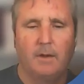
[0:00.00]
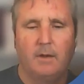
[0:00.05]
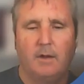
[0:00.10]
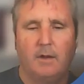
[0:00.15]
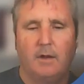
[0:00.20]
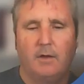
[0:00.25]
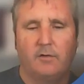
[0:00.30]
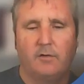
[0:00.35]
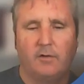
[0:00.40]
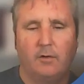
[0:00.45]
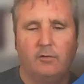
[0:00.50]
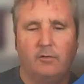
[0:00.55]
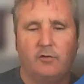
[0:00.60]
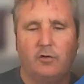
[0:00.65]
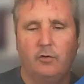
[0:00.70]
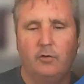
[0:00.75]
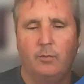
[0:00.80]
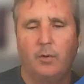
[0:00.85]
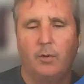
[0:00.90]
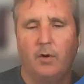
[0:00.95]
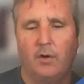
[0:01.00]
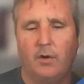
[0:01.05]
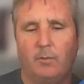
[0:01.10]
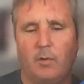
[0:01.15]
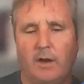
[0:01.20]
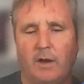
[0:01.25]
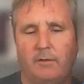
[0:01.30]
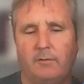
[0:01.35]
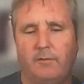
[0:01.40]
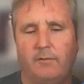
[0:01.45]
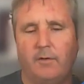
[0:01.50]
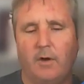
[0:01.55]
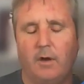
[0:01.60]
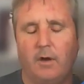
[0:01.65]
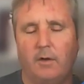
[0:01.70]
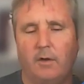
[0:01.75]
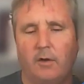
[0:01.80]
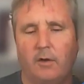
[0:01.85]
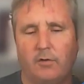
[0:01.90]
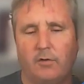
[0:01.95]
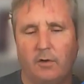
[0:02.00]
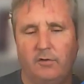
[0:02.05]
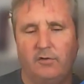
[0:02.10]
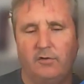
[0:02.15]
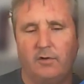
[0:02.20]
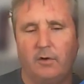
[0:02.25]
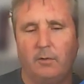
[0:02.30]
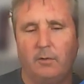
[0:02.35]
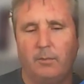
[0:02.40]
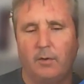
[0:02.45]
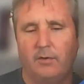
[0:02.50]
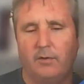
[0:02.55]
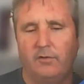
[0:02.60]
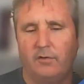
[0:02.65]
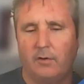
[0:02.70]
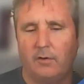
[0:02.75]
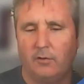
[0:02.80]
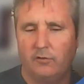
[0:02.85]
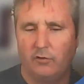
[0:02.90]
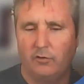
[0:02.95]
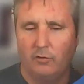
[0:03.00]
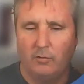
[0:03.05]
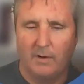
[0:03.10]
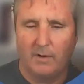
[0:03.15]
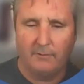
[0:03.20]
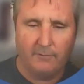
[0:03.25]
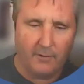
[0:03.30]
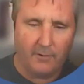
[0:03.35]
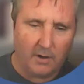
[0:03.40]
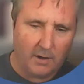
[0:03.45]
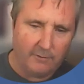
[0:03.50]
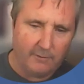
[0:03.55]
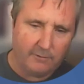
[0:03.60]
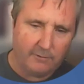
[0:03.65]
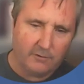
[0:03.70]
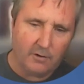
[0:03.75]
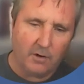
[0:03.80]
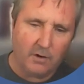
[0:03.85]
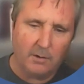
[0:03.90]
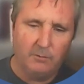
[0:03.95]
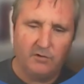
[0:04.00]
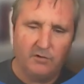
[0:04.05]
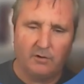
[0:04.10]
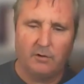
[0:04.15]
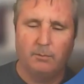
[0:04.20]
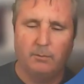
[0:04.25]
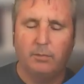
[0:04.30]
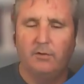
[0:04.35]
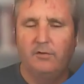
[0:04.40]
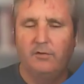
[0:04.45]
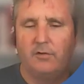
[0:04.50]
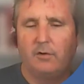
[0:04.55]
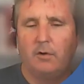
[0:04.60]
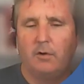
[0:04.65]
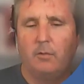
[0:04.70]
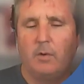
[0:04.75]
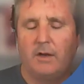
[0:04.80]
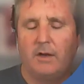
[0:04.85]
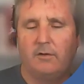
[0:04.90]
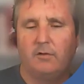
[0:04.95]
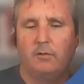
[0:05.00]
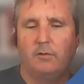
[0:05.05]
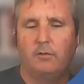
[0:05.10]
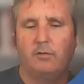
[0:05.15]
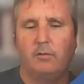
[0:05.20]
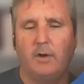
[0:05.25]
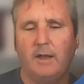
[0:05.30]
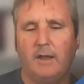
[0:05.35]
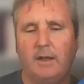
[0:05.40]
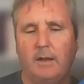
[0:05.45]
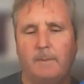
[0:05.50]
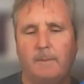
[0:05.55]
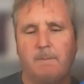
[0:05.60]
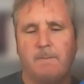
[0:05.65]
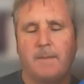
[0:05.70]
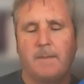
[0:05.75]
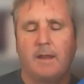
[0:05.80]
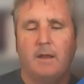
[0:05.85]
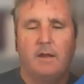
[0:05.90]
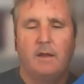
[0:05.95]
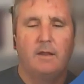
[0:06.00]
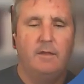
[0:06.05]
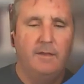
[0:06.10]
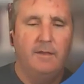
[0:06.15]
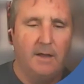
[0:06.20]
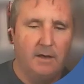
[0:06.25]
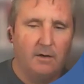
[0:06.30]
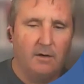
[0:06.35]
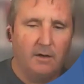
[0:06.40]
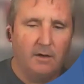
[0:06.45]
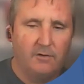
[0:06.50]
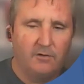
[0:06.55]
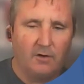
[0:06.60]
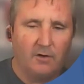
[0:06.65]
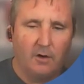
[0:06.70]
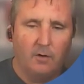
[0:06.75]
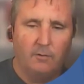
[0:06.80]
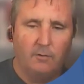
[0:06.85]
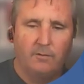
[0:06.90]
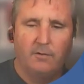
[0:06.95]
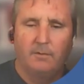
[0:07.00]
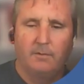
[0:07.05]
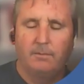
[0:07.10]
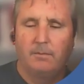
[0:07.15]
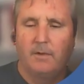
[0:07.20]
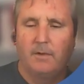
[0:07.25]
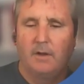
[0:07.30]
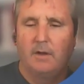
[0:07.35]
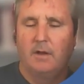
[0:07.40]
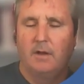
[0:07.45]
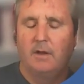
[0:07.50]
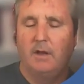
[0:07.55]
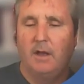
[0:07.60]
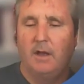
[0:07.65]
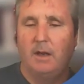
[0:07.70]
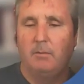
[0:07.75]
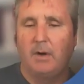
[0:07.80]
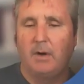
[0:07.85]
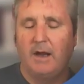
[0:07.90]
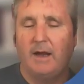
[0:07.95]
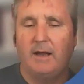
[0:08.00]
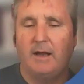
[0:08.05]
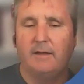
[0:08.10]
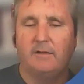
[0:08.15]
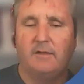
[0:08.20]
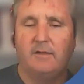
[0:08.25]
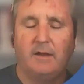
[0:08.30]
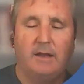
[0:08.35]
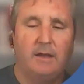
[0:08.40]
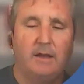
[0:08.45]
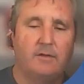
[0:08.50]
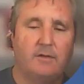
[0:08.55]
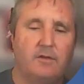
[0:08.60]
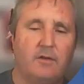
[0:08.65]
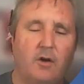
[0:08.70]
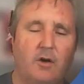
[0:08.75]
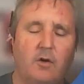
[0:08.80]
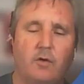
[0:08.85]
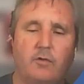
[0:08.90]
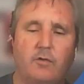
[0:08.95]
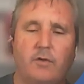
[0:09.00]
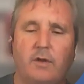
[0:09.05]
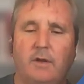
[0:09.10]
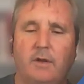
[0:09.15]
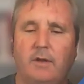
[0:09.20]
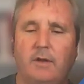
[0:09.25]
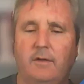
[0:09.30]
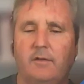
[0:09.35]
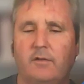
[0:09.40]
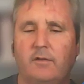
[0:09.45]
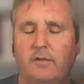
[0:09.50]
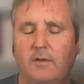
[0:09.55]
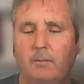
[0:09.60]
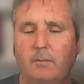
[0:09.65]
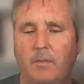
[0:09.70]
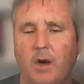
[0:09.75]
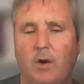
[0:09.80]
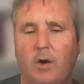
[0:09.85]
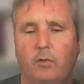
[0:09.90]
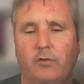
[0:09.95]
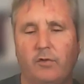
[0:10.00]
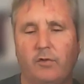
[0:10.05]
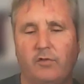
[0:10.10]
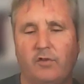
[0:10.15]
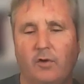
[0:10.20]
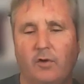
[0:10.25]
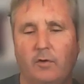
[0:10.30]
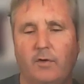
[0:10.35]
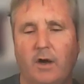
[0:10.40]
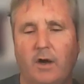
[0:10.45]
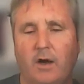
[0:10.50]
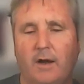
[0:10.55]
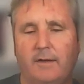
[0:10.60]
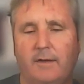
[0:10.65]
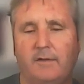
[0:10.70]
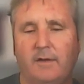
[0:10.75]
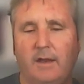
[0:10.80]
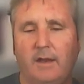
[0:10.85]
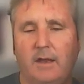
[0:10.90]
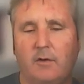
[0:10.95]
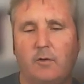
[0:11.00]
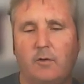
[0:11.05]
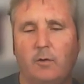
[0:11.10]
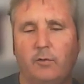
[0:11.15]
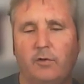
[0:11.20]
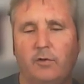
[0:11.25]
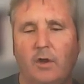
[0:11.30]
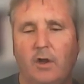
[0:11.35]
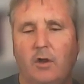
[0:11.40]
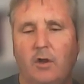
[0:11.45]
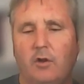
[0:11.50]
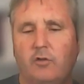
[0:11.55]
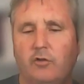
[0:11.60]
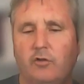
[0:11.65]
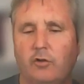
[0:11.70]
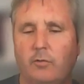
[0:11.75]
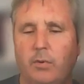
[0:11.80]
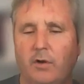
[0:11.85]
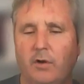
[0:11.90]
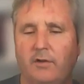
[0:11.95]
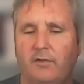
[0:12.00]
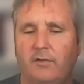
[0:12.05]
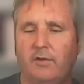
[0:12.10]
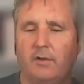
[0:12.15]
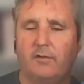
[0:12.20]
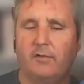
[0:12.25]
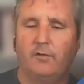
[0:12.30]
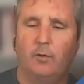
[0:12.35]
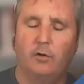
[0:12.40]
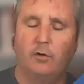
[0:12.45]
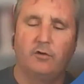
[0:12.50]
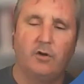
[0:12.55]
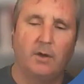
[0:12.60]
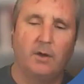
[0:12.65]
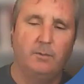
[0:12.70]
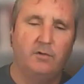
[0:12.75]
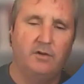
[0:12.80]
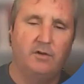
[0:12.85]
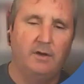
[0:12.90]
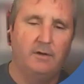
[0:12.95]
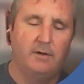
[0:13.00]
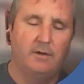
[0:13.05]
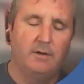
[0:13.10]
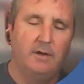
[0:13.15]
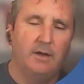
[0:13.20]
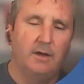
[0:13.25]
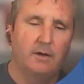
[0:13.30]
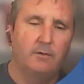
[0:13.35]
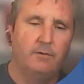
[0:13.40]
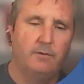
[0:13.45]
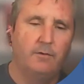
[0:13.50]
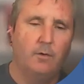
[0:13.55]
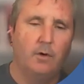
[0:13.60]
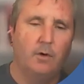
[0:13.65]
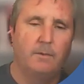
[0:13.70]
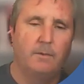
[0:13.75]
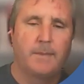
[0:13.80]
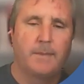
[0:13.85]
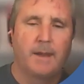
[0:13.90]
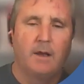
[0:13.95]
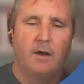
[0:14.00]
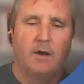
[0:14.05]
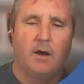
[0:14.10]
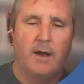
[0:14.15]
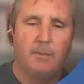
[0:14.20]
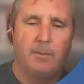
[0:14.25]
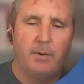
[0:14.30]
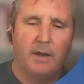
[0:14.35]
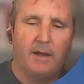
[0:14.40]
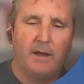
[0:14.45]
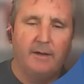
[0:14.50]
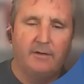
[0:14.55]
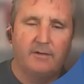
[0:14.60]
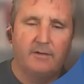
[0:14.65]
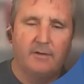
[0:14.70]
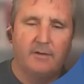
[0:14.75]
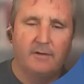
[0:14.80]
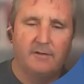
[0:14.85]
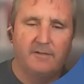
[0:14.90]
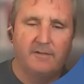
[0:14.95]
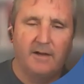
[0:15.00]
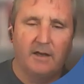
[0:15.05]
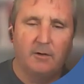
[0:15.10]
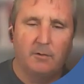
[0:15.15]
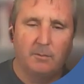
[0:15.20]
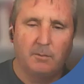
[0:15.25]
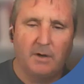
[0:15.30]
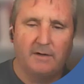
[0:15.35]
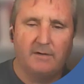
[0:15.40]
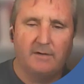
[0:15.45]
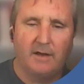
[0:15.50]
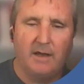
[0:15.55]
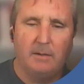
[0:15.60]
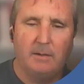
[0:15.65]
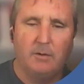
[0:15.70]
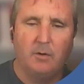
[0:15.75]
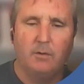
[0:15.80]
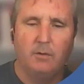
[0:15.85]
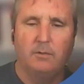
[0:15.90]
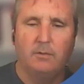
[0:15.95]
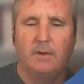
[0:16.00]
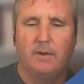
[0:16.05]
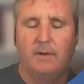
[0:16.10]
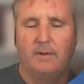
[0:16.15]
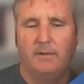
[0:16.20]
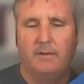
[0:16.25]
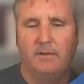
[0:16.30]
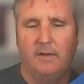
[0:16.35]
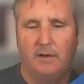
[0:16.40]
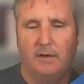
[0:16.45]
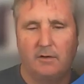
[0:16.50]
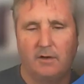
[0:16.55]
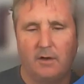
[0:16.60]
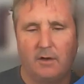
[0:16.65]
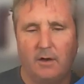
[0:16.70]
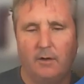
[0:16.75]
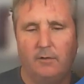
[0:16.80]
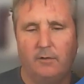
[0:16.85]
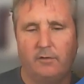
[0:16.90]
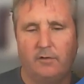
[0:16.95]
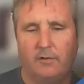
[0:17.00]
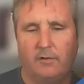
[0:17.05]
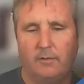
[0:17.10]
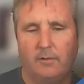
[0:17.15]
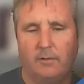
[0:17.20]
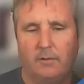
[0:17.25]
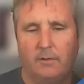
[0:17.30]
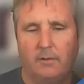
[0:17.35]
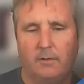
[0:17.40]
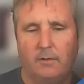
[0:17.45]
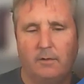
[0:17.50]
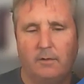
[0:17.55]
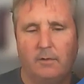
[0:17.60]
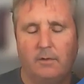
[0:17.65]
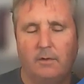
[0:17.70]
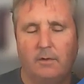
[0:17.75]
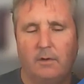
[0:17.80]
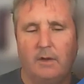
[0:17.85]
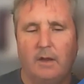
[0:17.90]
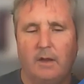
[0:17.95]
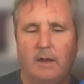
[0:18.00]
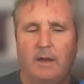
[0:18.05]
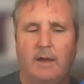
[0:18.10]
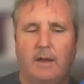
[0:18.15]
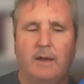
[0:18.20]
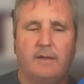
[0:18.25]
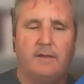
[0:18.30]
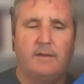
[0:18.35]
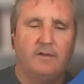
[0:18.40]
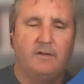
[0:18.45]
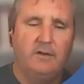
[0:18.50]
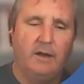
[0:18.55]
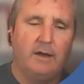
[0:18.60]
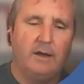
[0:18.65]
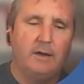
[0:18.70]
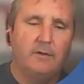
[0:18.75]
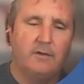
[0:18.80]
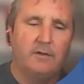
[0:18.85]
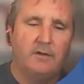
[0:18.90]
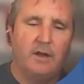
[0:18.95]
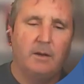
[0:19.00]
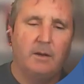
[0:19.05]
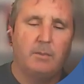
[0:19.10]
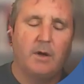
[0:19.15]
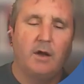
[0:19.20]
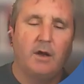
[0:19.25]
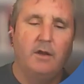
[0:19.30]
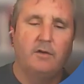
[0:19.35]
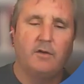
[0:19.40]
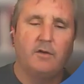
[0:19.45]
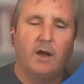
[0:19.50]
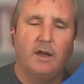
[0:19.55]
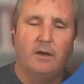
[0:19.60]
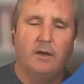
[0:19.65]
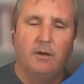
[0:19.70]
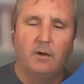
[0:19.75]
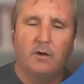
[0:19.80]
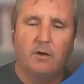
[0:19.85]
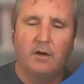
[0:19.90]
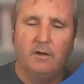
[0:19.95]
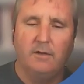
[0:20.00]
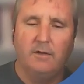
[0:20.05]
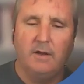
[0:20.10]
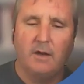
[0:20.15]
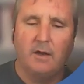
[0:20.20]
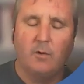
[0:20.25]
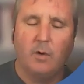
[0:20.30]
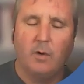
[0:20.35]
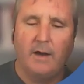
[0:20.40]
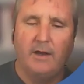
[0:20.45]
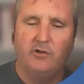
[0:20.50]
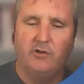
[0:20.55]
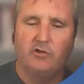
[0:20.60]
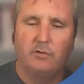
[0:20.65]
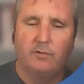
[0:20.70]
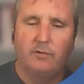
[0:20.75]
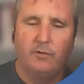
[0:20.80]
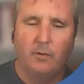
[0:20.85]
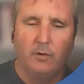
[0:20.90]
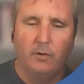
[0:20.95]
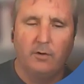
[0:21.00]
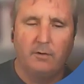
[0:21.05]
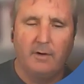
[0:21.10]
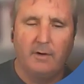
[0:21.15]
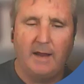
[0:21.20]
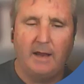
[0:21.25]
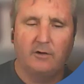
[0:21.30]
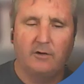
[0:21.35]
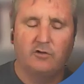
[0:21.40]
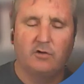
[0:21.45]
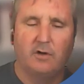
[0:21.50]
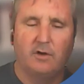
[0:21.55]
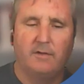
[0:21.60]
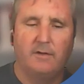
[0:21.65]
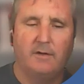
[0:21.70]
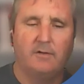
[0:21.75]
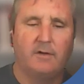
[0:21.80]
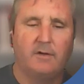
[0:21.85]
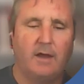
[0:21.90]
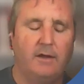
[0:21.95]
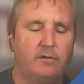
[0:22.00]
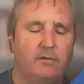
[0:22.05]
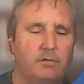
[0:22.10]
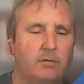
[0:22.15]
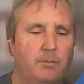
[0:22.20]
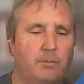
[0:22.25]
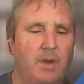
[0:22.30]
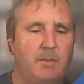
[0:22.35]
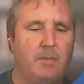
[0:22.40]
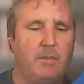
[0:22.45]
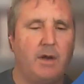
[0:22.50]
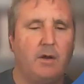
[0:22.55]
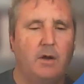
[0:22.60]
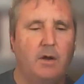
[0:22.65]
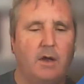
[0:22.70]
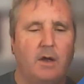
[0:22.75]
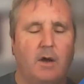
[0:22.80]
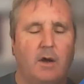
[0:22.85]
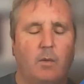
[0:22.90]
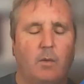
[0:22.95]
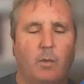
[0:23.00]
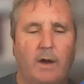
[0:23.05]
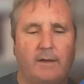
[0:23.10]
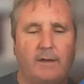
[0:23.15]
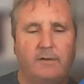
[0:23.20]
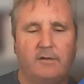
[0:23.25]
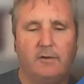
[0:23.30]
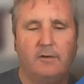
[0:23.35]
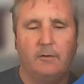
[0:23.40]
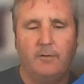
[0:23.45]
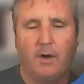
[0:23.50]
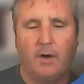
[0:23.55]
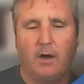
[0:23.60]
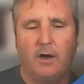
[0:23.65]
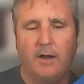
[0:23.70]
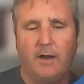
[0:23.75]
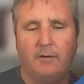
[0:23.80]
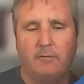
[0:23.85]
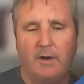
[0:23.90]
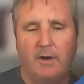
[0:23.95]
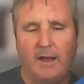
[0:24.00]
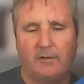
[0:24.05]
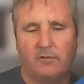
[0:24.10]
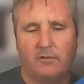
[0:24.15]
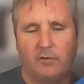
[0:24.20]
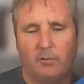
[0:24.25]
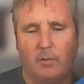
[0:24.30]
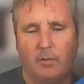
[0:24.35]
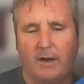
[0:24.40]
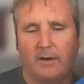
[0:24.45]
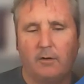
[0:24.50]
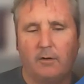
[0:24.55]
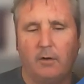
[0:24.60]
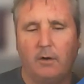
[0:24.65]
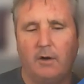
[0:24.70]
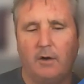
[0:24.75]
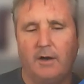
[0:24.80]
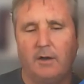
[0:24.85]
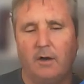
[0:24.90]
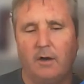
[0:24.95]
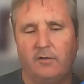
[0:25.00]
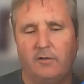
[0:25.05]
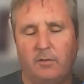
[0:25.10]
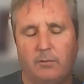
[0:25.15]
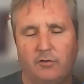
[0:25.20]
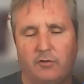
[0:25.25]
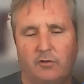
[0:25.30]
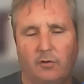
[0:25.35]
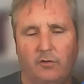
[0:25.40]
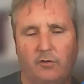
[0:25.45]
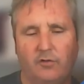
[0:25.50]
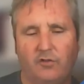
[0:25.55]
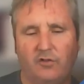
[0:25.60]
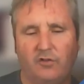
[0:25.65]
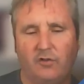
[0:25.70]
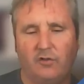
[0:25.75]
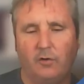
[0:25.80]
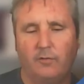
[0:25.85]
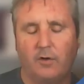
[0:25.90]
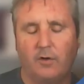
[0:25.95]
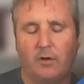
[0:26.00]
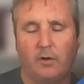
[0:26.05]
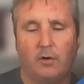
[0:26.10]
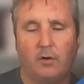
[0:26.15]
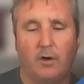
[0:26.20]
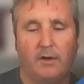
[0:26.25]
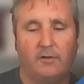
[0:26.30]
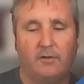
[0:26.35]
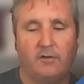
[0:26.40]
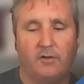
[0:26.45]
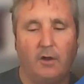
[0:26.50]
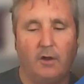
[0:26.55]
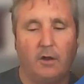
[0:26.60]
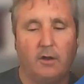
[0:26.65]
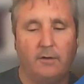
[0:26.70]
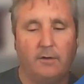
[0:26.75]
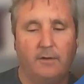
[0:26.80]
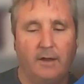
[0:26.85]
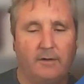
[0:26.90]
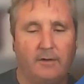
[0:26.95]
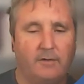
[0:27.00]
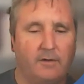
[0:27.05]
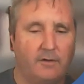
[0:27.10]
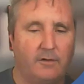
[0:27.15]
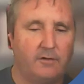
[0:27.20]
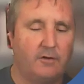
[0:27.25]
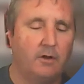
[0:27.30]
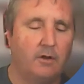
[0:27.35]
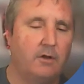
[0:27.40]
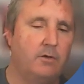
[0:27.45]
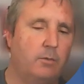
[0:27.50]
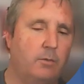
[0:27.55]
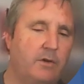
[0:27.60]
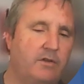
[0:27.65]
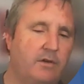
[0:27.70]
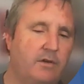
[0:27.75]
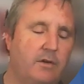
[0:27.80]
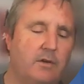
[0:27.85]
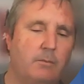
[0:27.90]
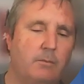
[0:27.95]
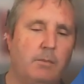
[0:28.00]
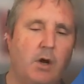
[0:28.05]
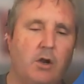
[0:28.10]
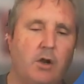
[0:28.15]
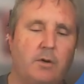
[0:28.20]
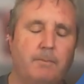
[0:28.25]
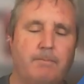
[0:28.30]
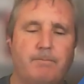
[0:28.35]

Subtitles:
So 0.0215 times 0.0123. Then I solve. And my answer here solved is the moles of silver ions equals 2.64 times 10 to the negative 4. I place this value in my table. There it goes. The second step is I look at the equation for the reaction. In this case, remember, 1 silver ion reacts with 1 chloride ion to produce silver chloride solid. That's the solid we see at the bottom.